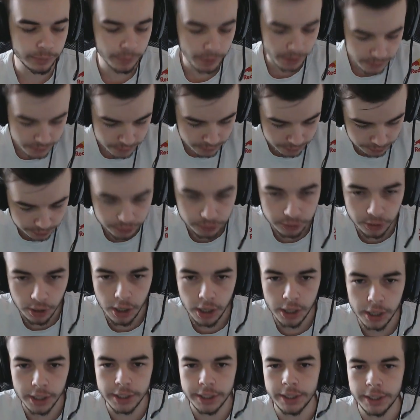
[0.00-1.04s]
So basically,
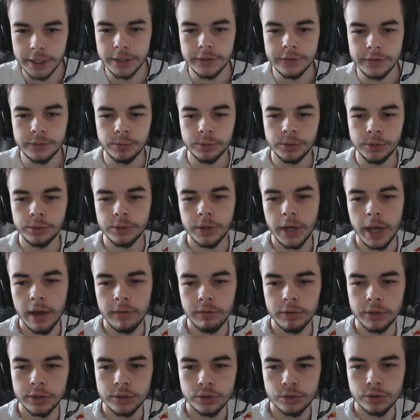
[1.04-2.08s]
Claw is when you
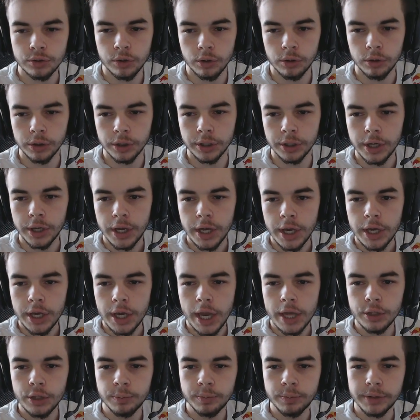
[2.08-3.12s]
have a controller
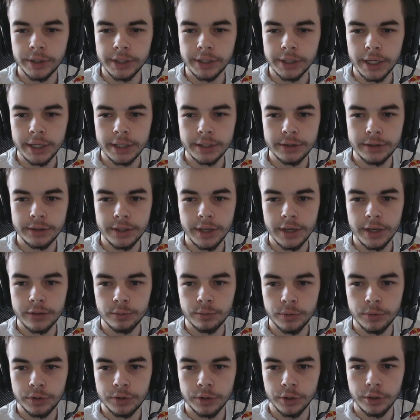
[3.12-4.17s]
and you play like this
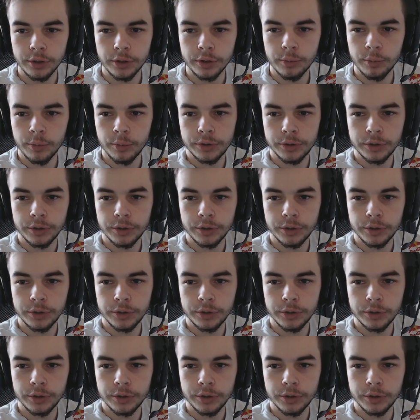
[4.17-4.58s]
with your